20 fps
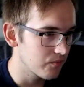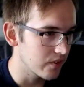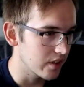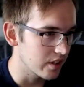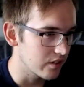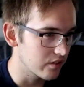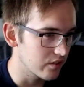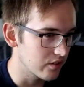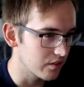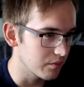
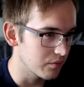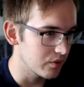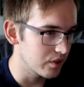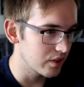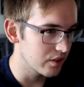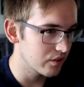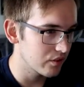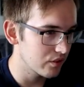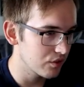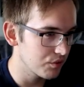And some
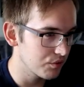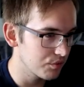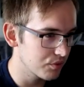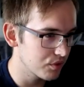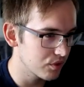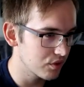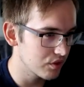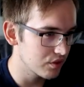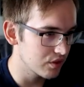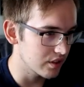test
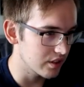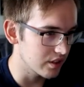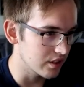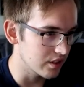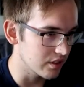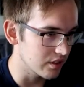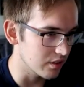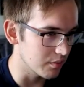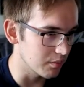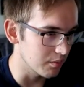tubes
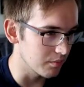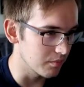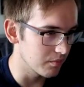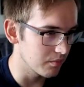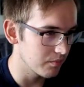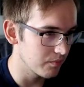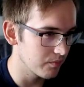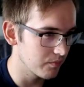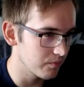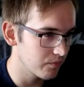and some
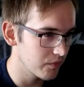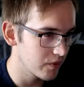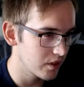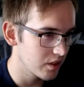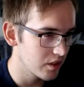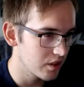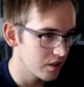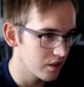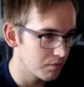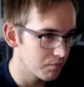
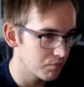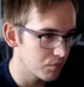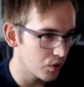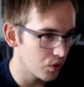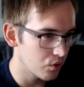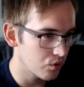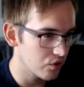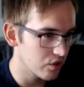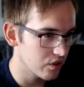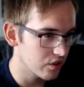
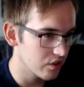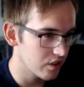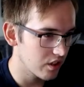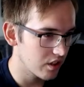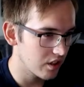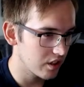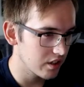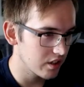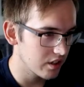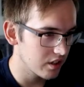protein
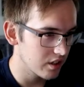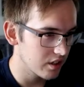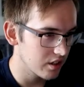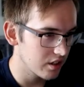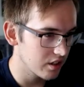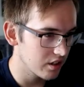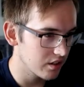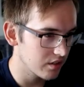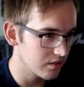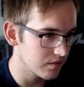
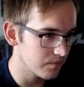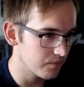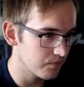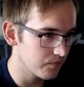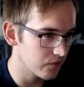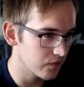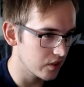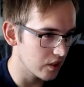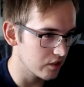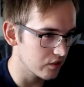jelly,
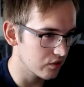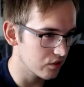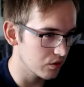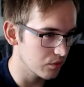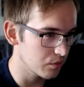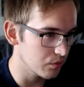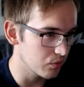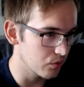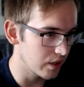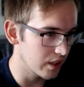test
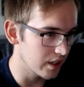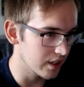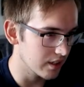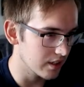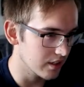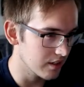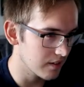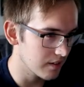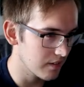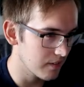tube rack.
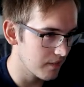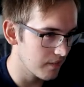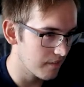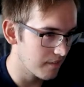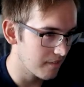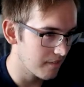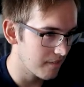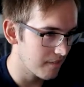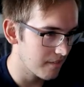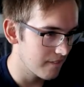
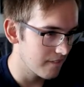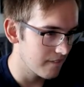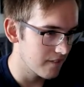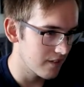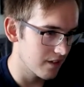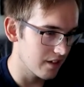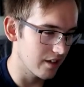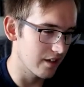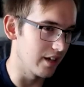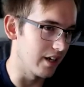
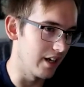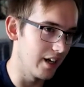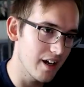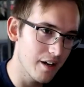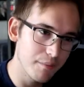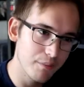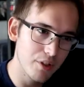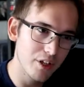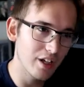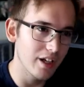
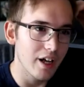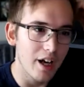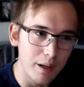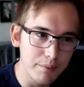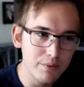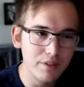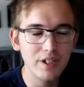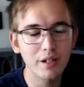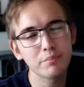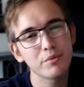I'm
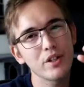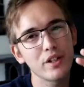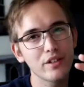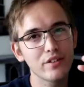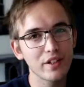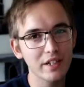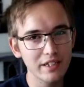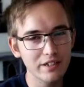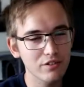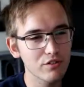gonna
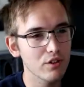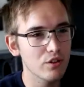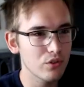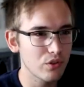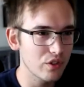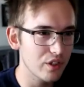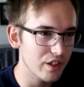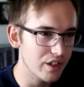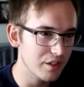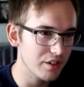take it slow
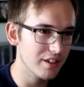today.